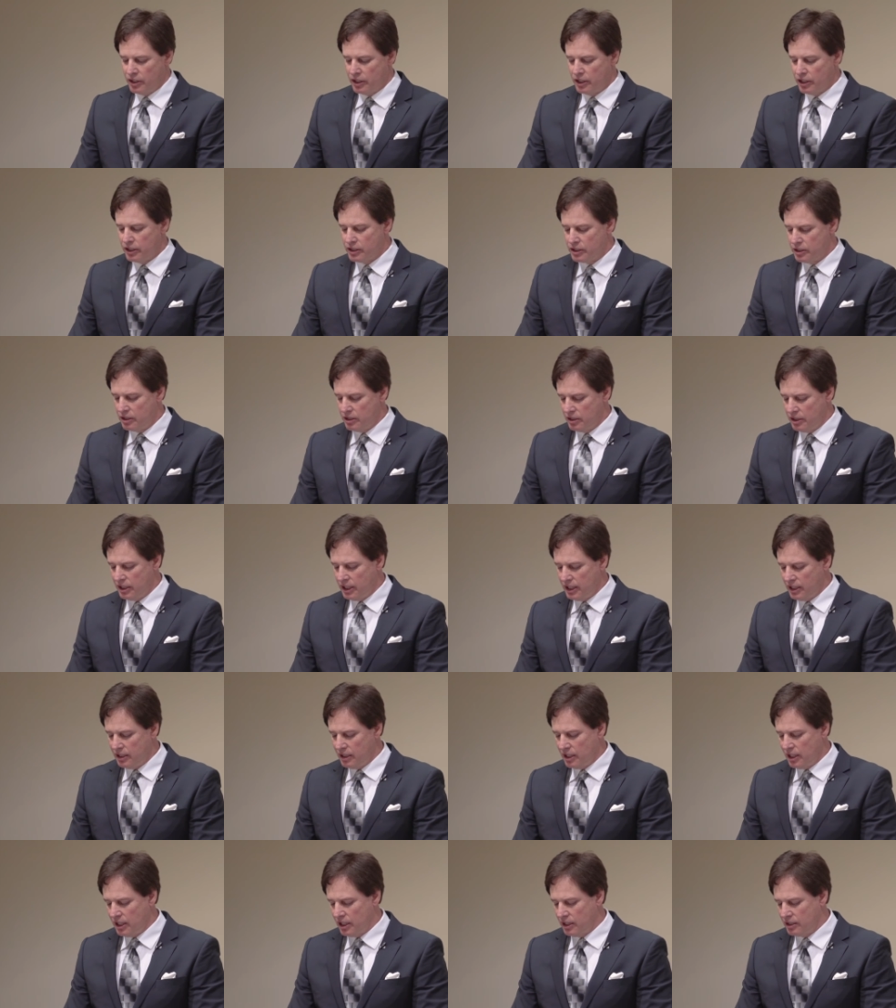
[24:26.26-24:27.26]
the,
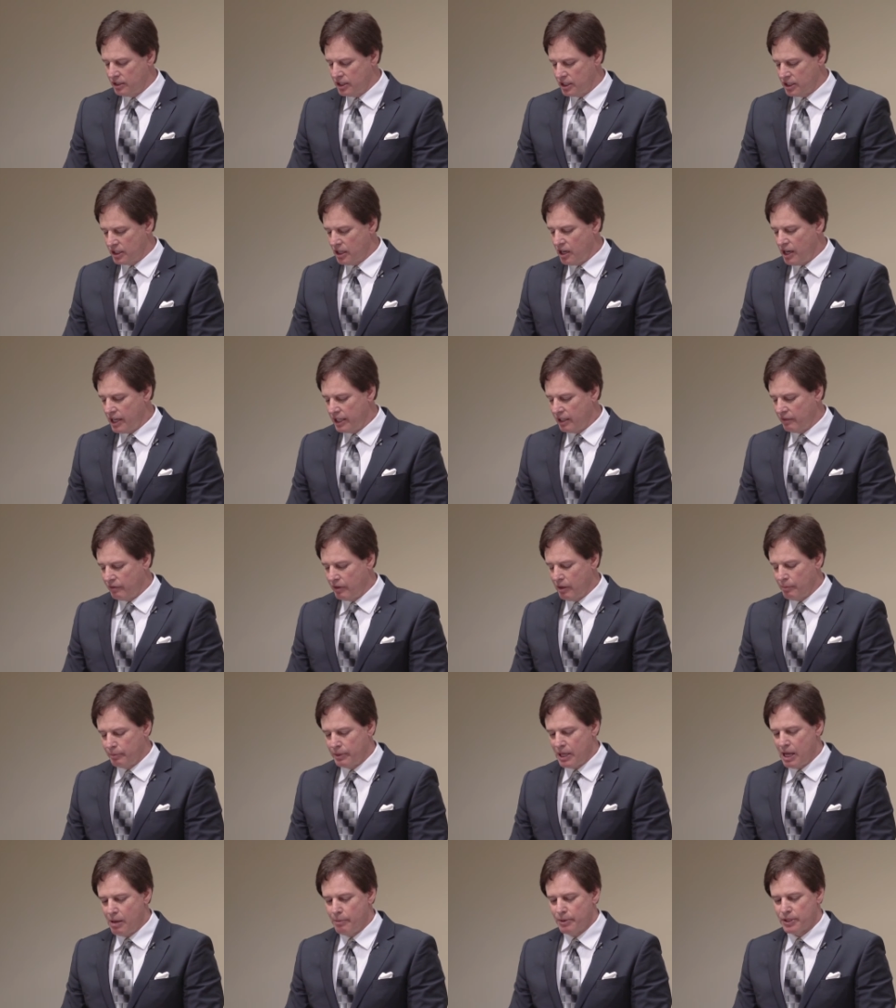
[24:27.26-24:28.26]
the uh, design of the
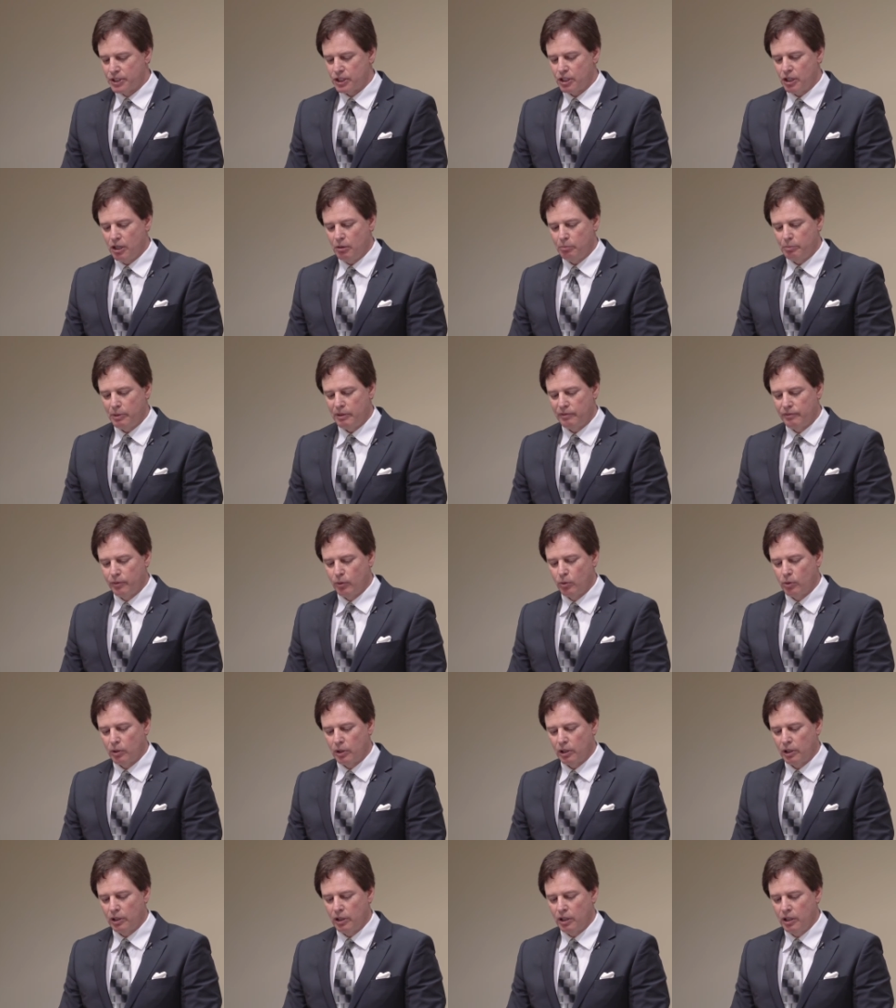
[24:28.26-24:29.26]
ophthalmoscope
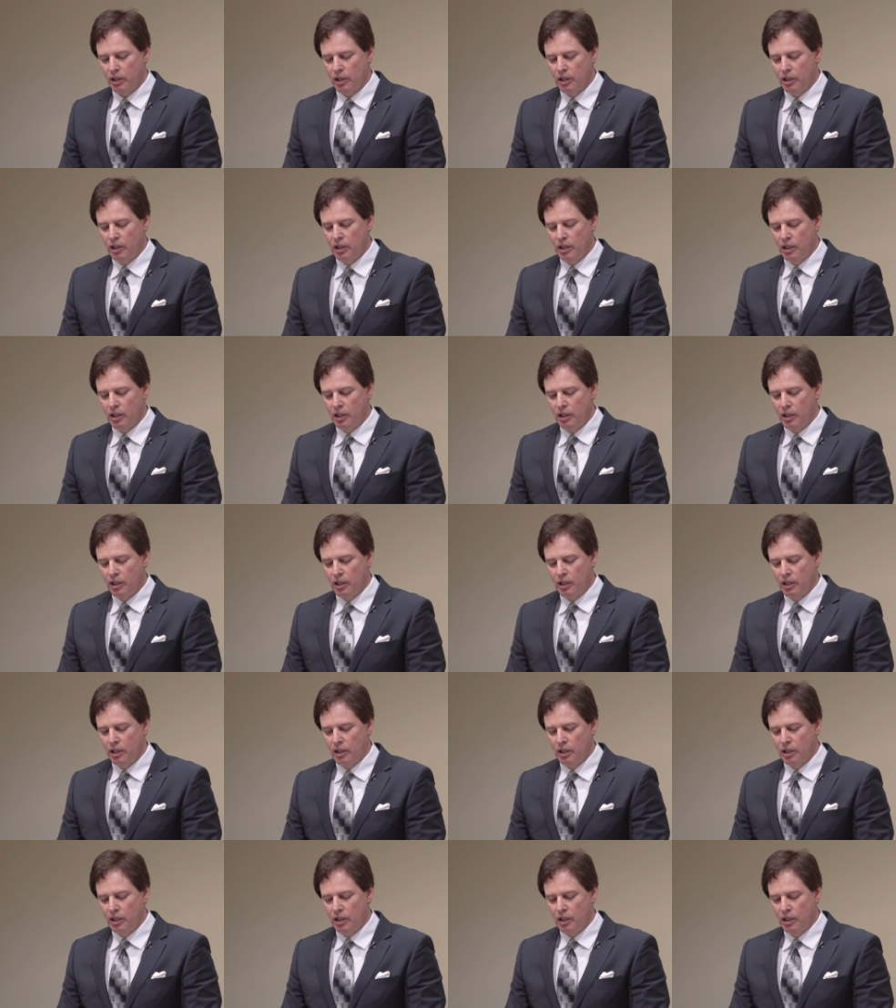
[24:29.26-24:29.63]
before